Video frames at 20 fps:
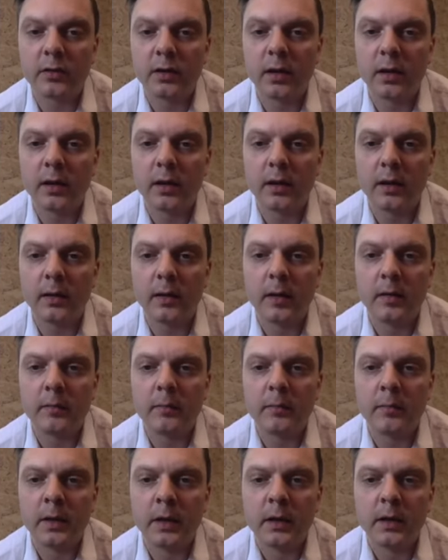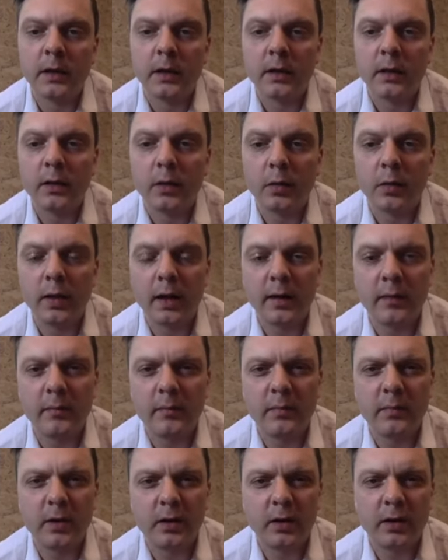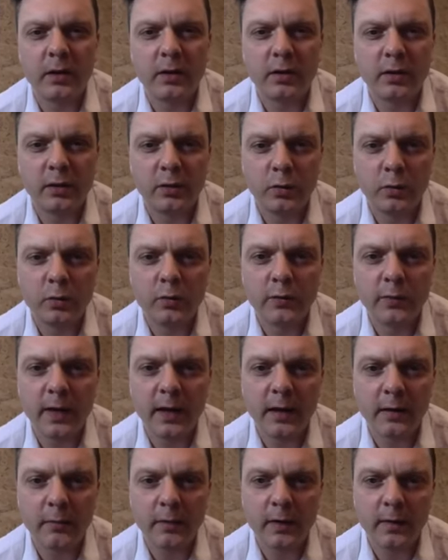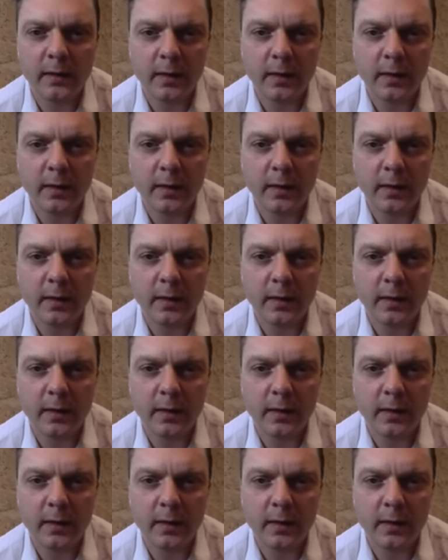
And I'm not a huge fan of it.